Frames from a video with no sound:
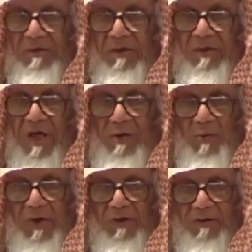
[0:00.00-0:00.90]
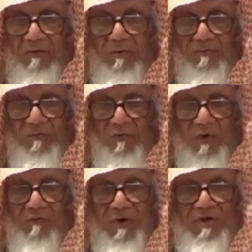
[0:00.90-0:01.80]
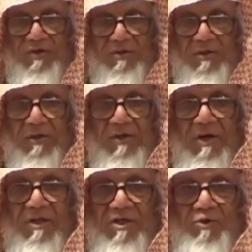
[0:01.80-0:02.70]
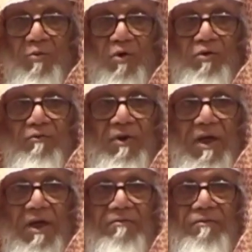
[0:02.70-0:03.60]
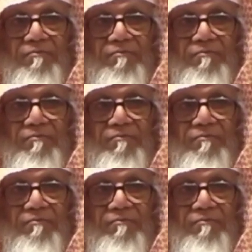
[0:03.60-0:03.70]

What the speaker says: that way, when you finish reading this book, you will have